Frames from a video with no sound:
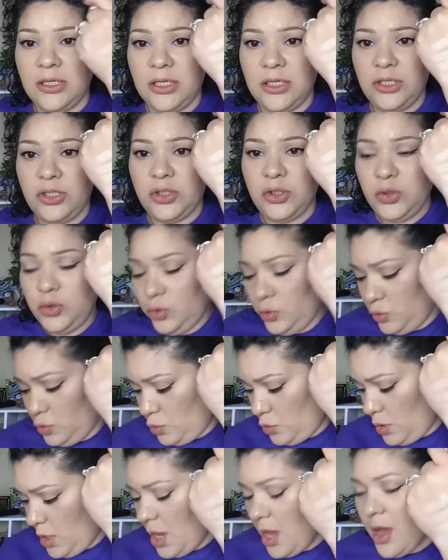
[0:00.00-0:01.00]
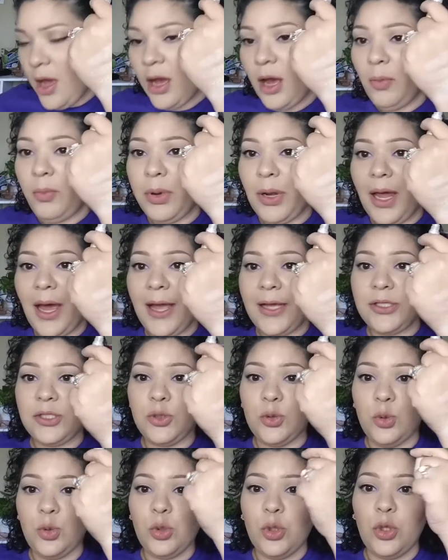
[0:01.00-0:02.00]
good to apply
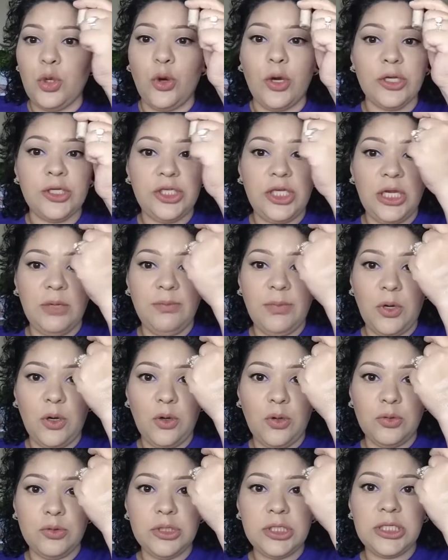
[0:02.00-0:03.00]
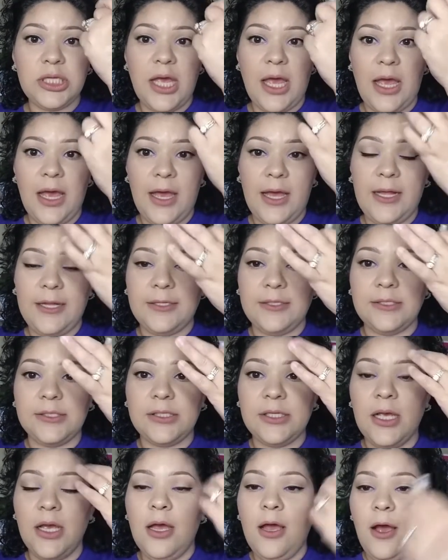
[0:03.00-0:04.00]
to your cheekbones
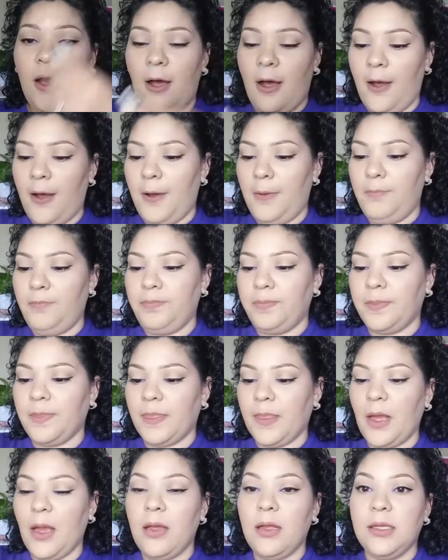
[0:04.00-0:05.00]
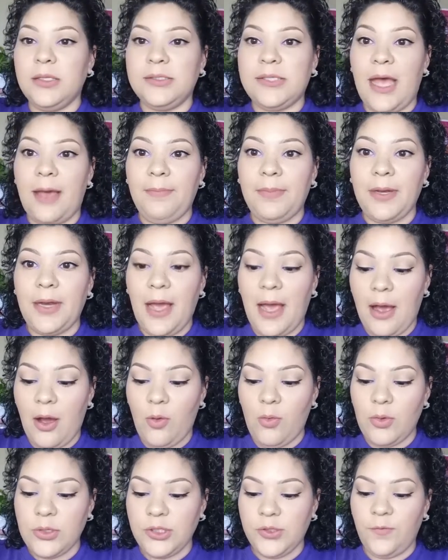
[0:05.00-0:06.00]
and tap it
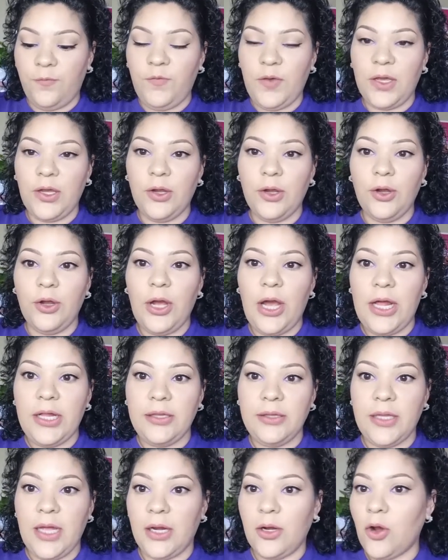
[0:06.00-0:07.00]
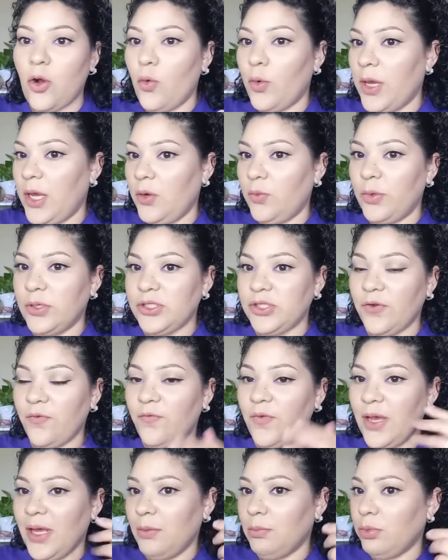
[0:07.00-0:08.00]
out with your finger, and then go in with your
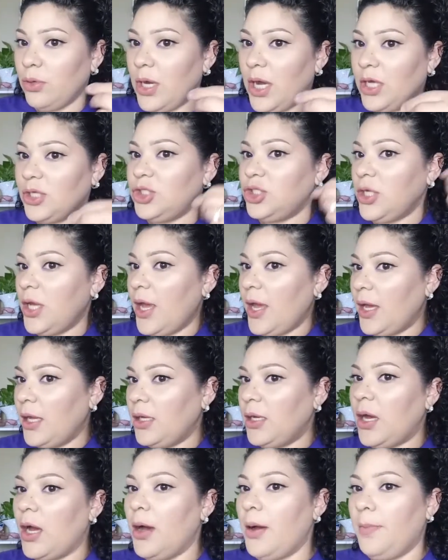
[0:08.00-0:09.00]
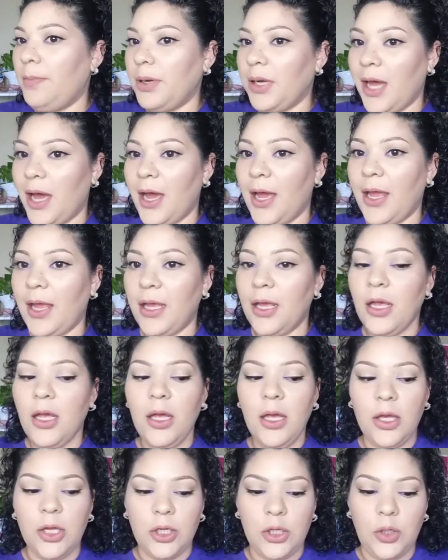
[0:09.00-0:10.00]
fan brush and apply
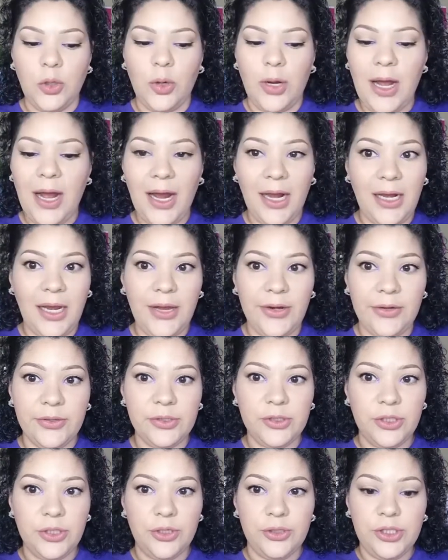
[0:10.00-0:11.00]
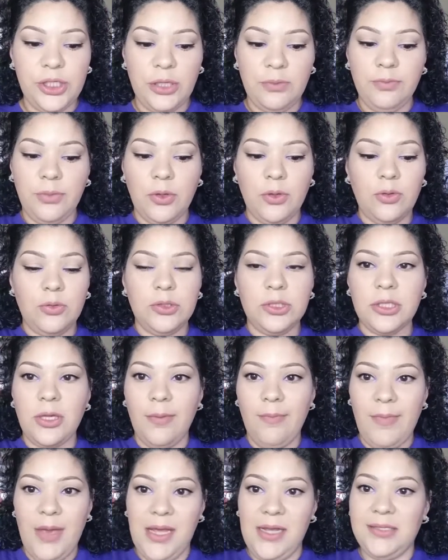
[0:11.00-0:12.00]
your highlighter to your cheekbones.
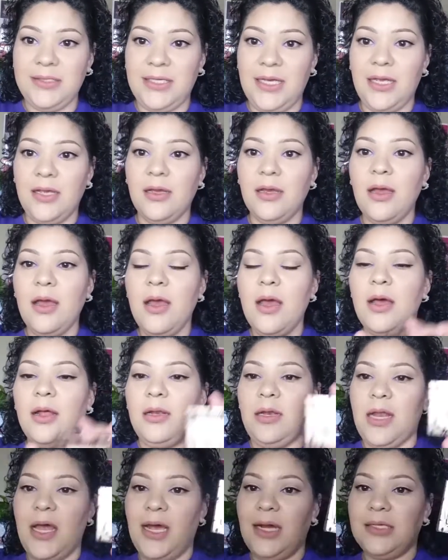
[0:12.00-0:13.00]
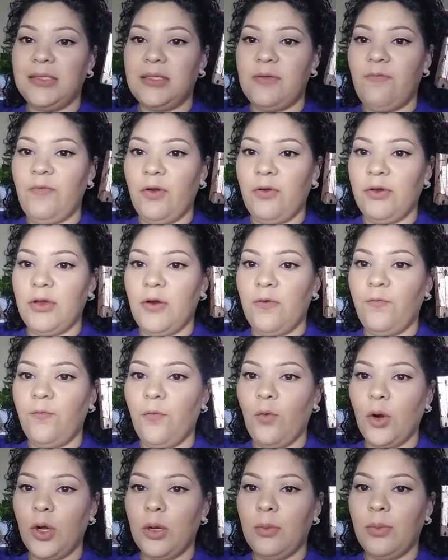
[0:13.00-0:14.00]
Amazing. Next, very
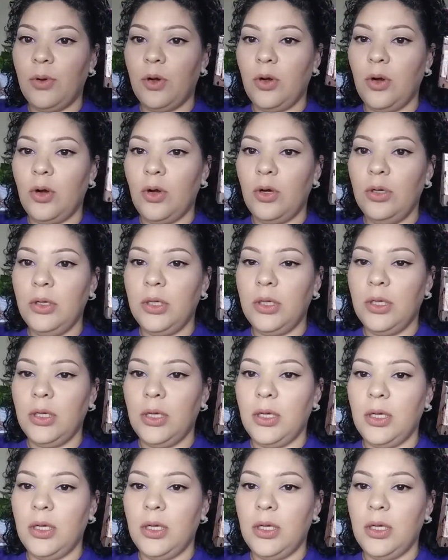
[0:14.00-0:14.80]
affordable.